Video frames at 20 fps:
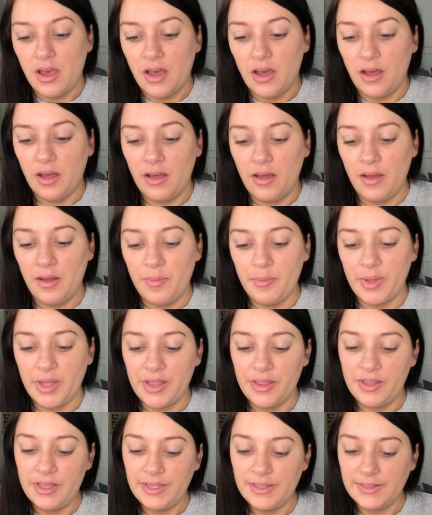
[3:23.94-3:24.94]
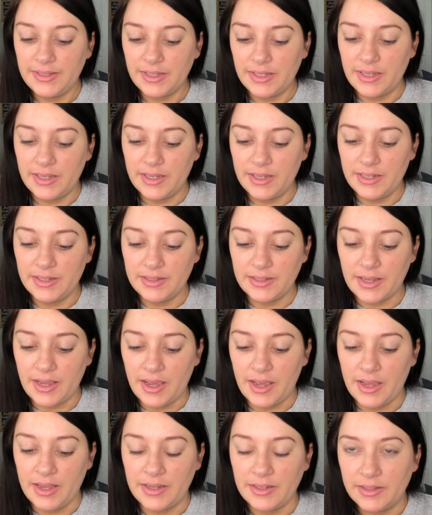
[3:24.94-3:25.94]
Um, but this is
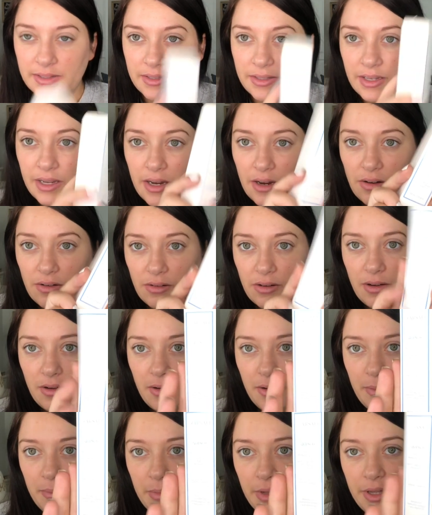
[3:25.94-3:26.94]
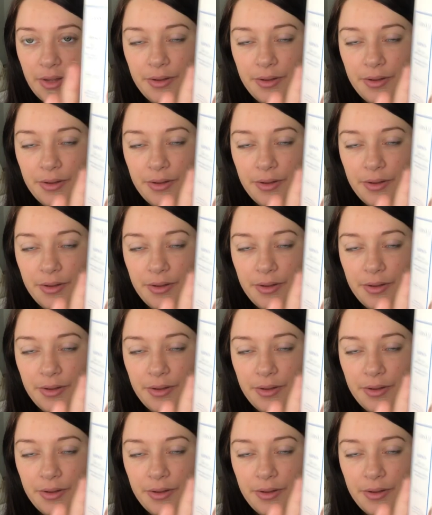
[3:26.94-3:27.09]
a serum